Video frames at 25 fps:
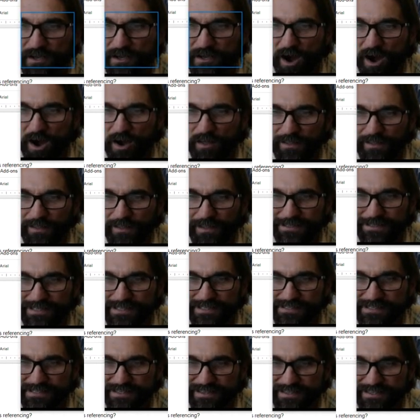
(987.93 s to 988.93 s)
All
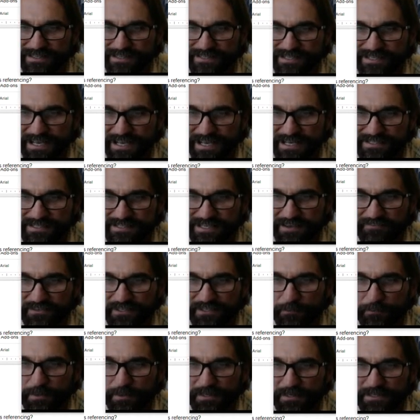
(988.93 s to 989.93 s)
ideas that the states have
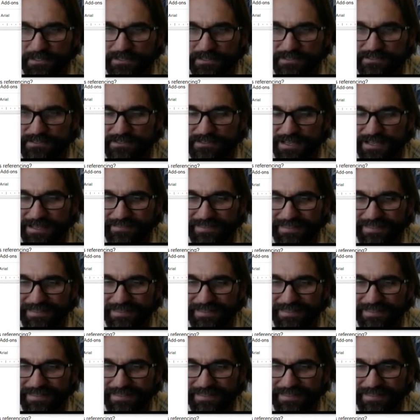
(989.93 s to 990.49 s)
independence,